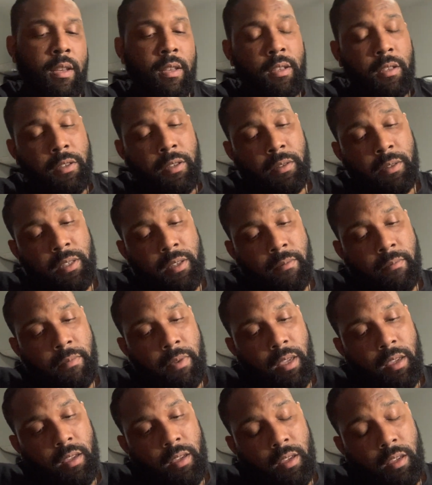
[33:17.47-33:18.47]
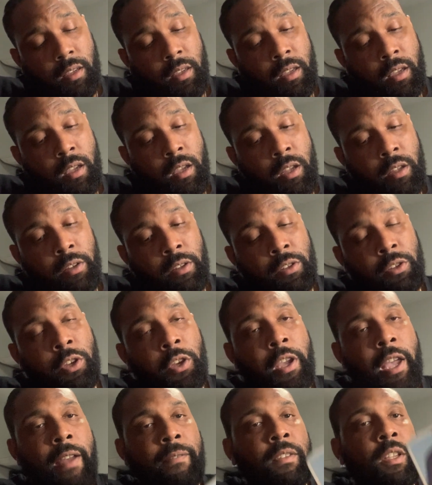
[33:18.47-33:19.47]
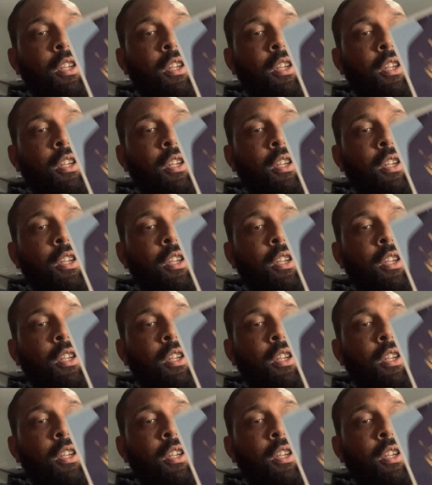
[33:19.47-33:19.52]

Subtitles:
So to me, you have to